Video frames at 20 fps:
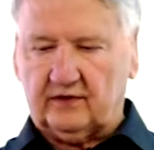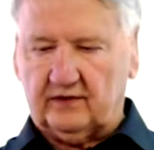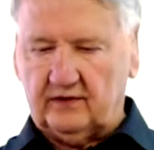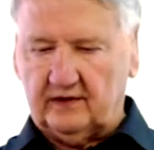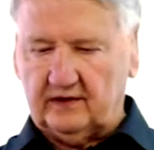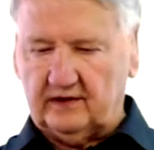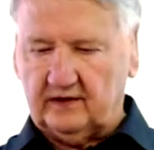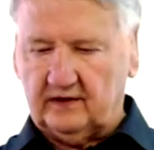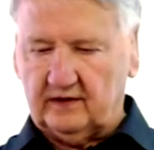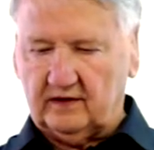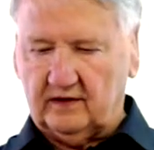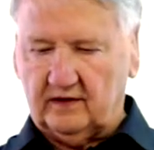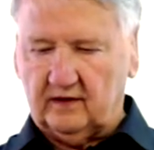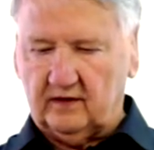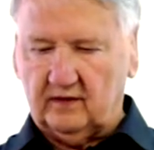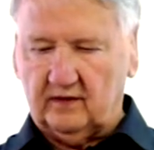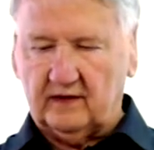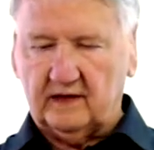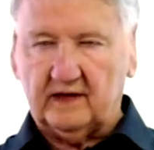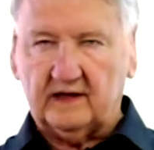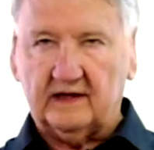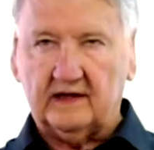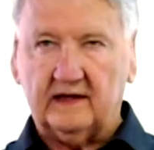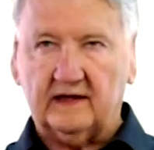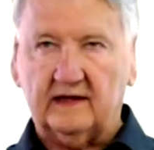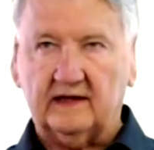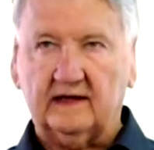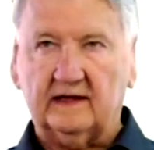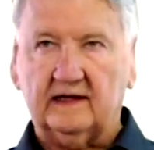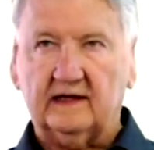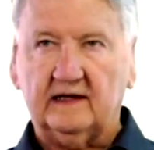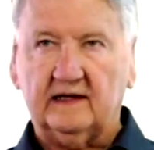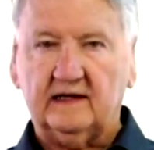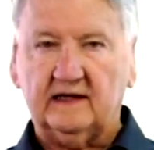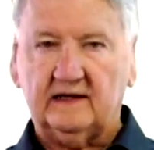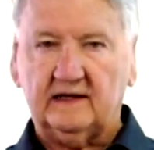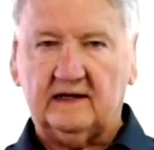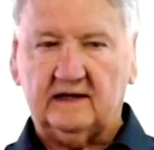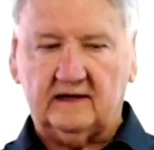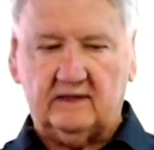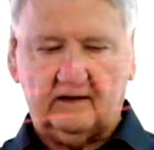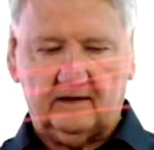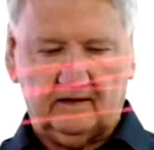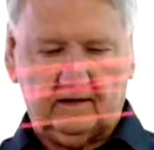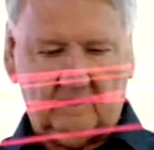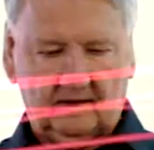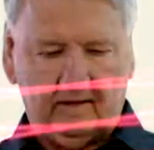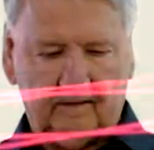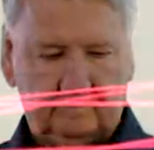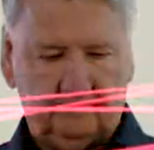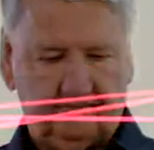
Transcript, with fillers: going to go in here